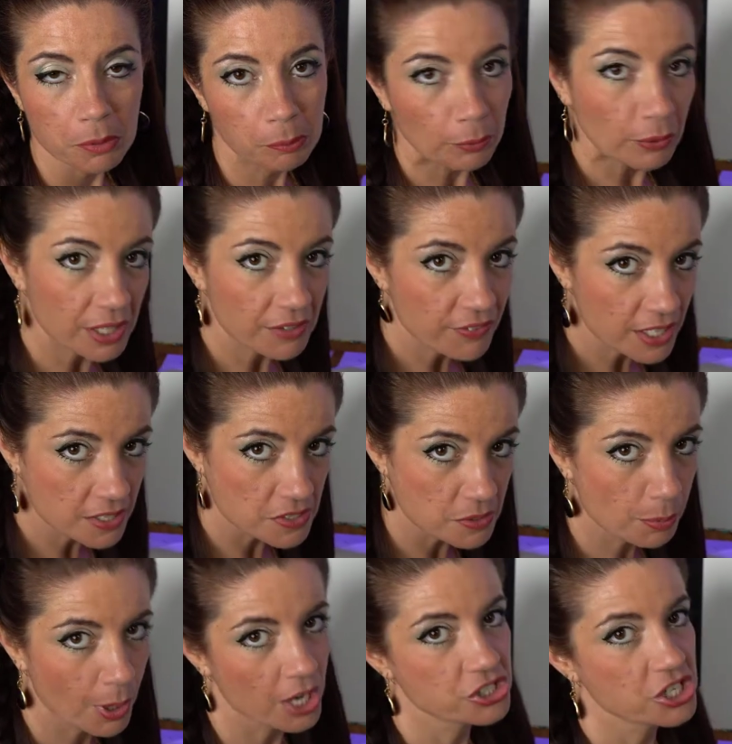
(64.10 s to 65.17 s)
a previous
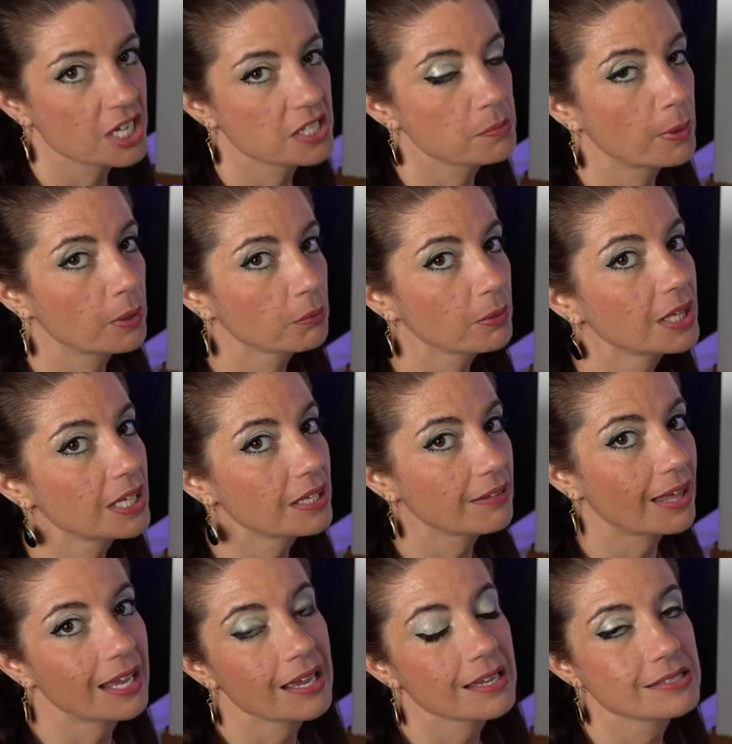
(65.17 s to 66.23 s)
project, but really,
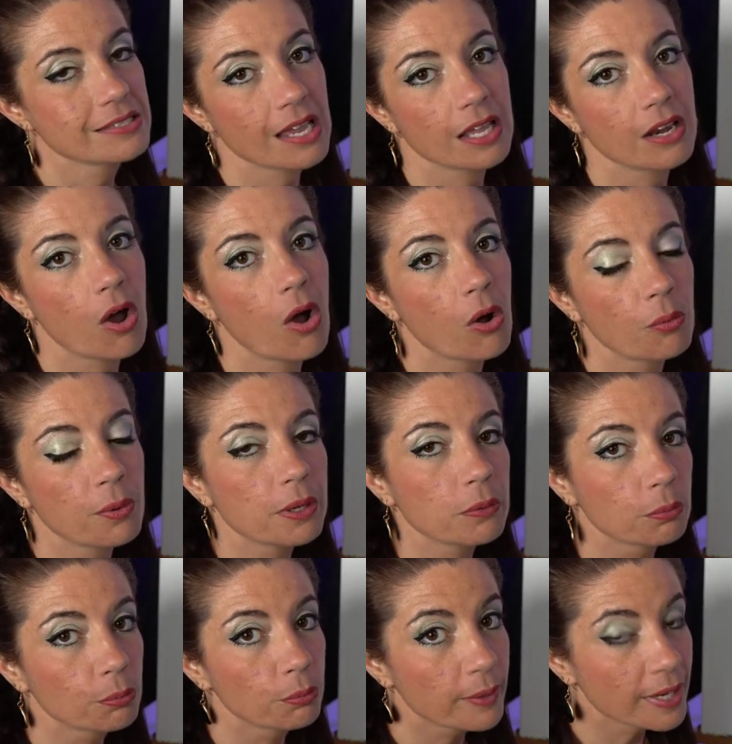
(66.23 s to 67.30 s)
like I said, all we
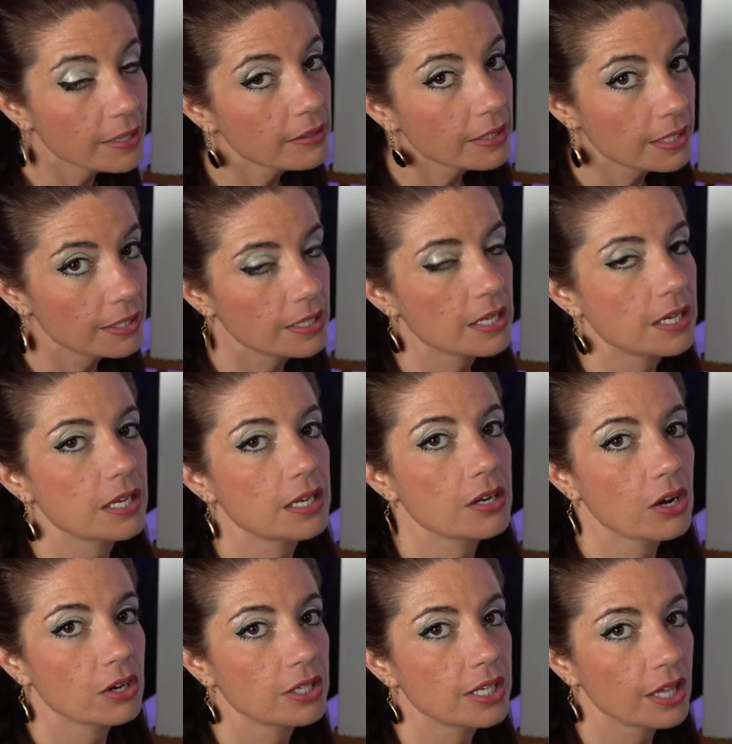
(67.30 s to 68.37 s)
really need
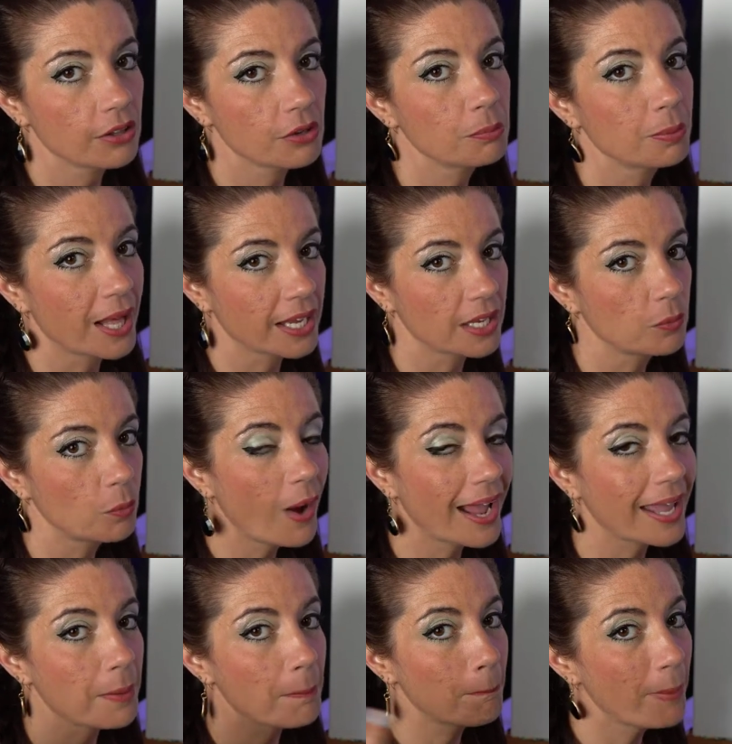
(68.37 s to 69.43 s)
are yellow, black, and
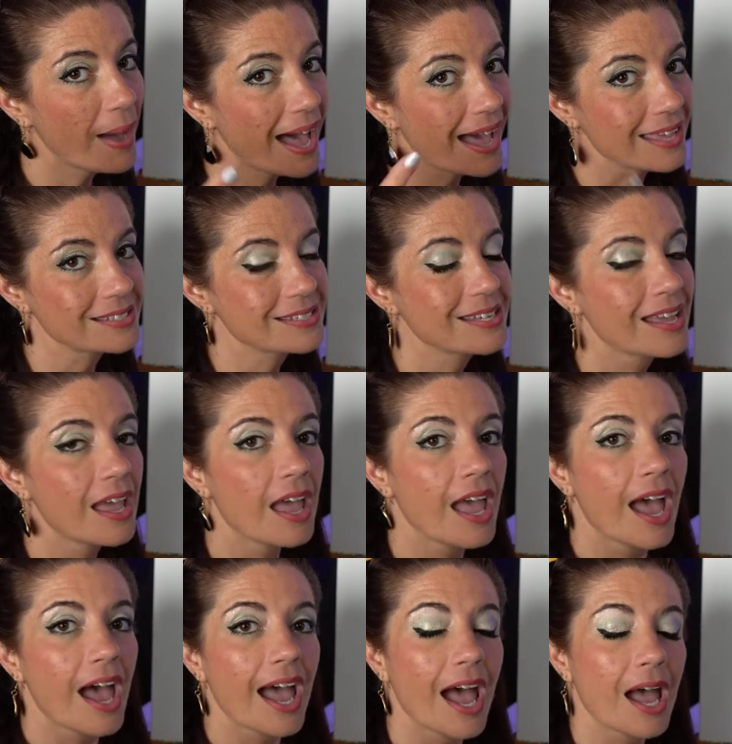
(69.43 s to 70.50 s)
white. But
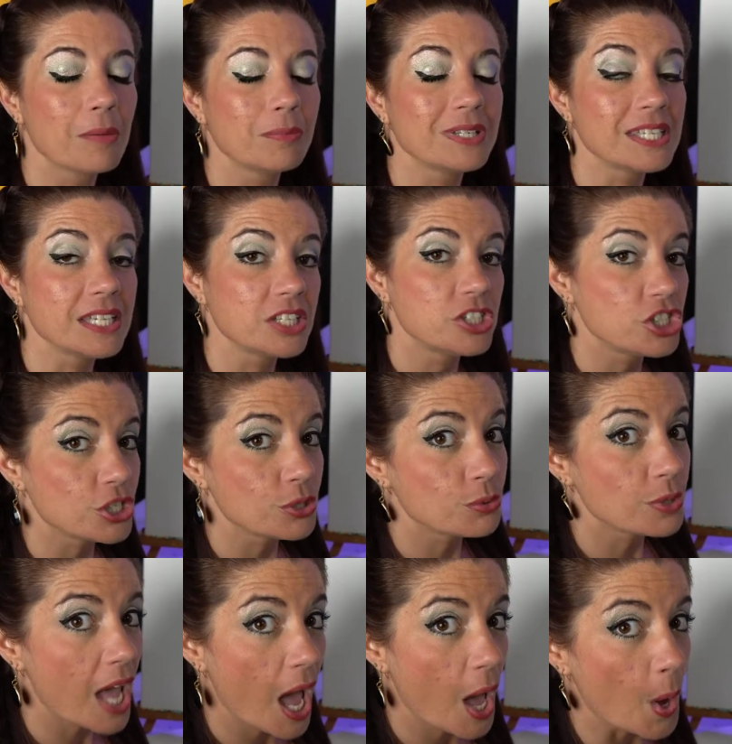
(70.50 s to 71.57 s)
um, did you
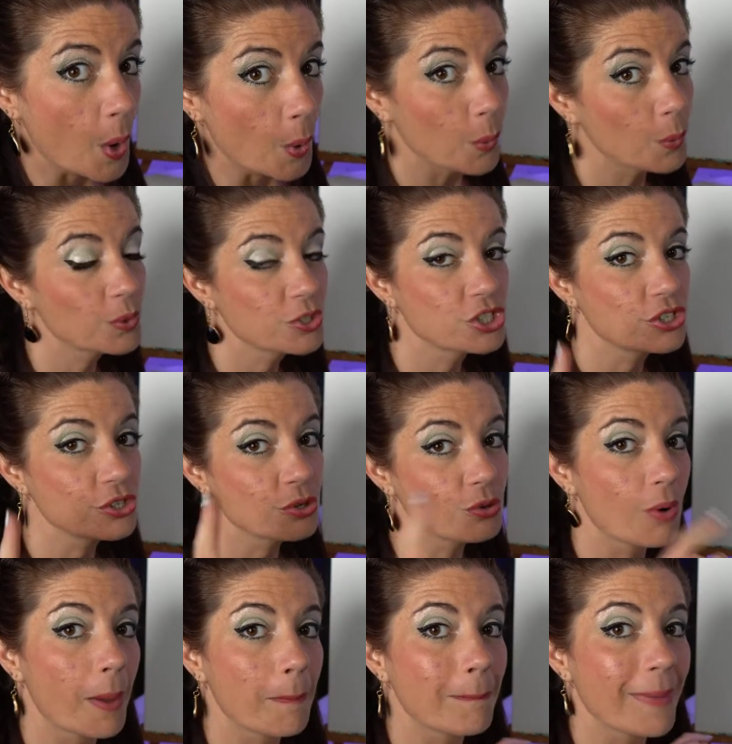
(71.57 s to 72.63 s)
know
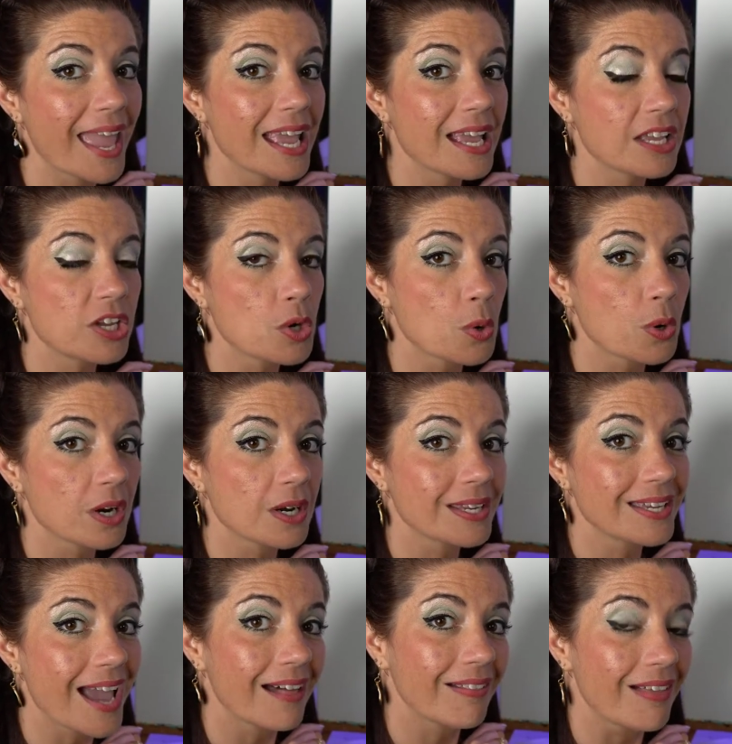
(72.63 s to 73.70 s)
to make your
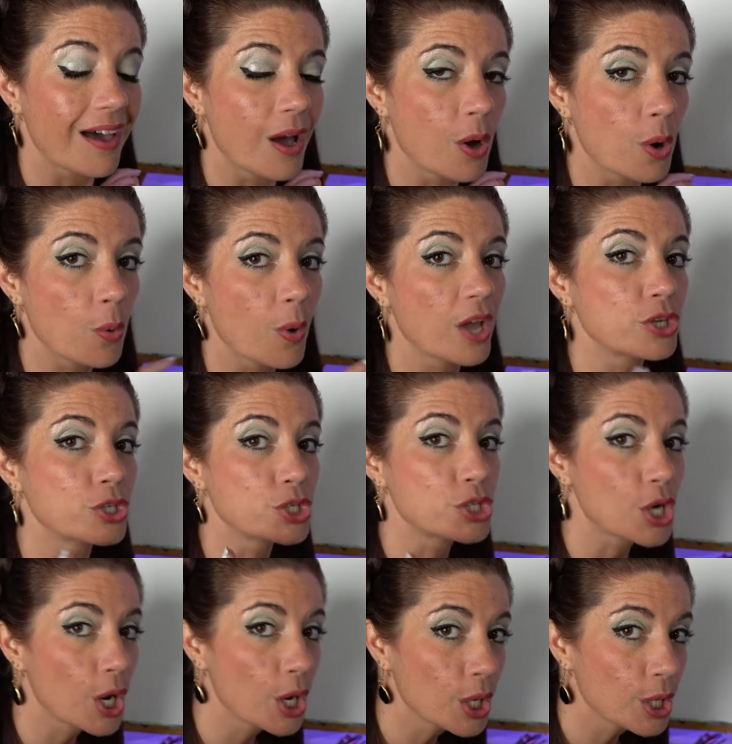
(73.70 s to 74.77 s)
yellow
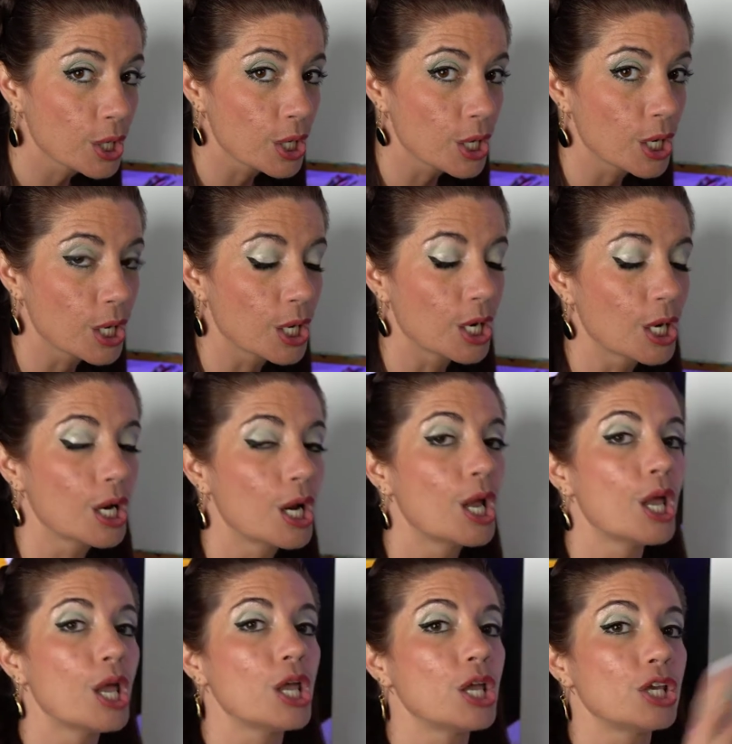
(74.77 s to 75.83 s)
darker,
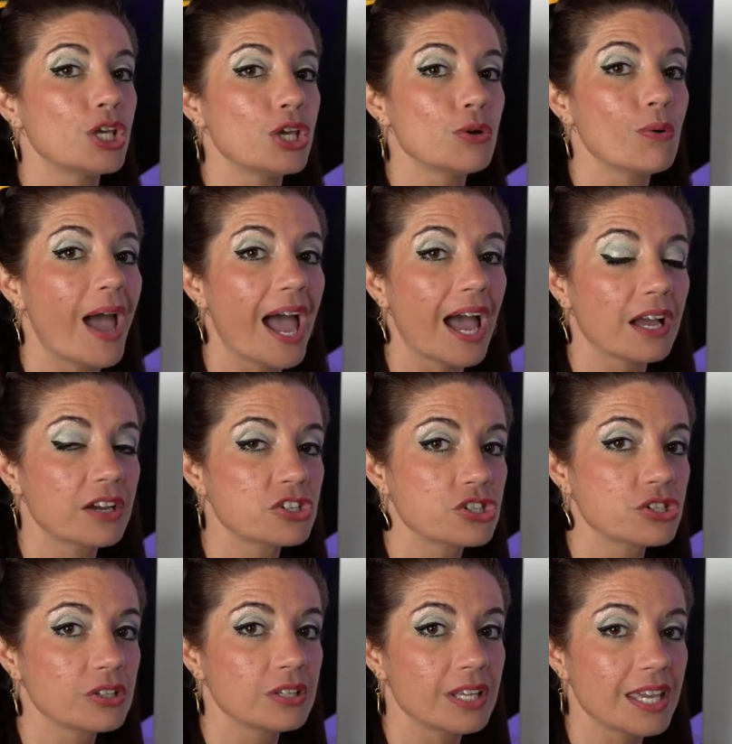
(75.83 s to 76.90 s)
you
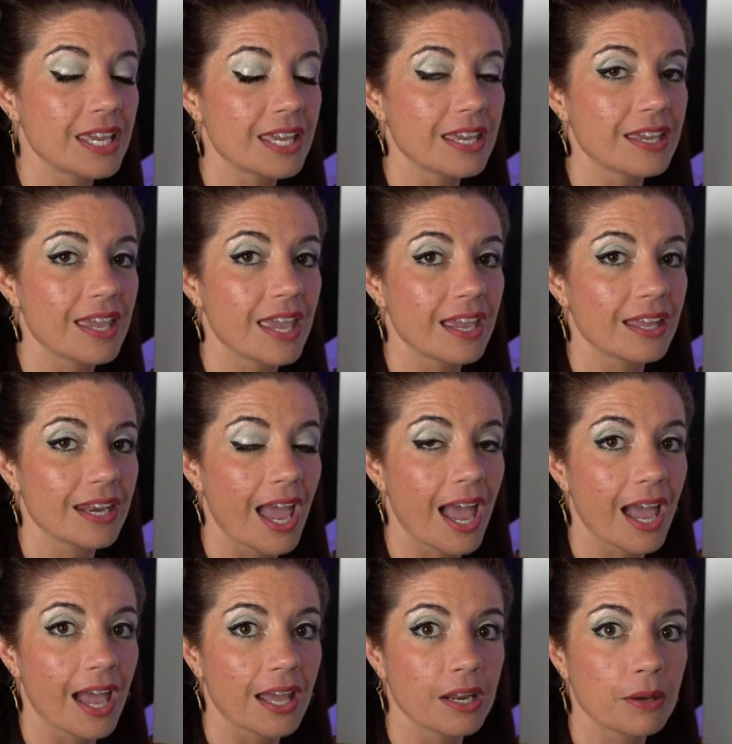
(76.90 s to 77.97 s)
actually can
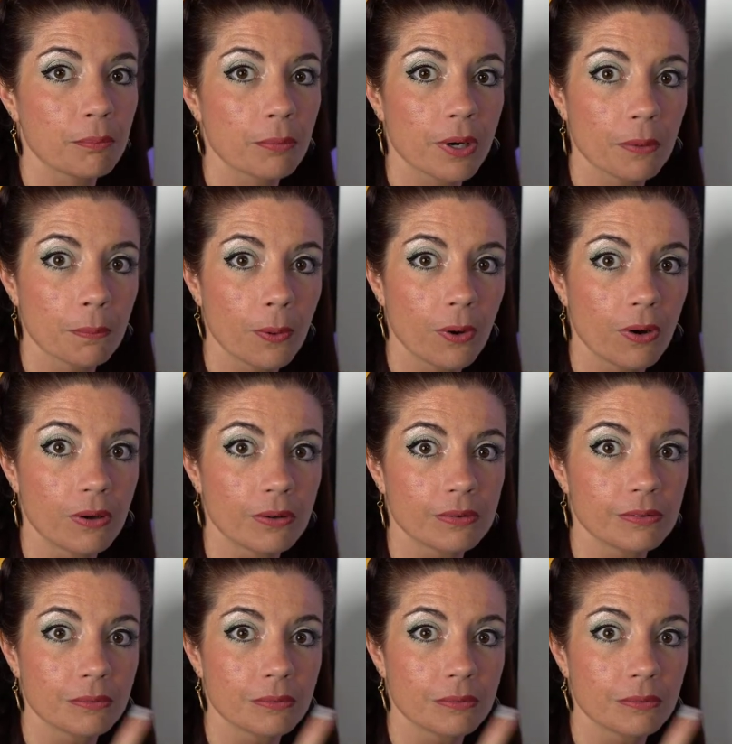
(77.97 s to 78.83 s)
add purple?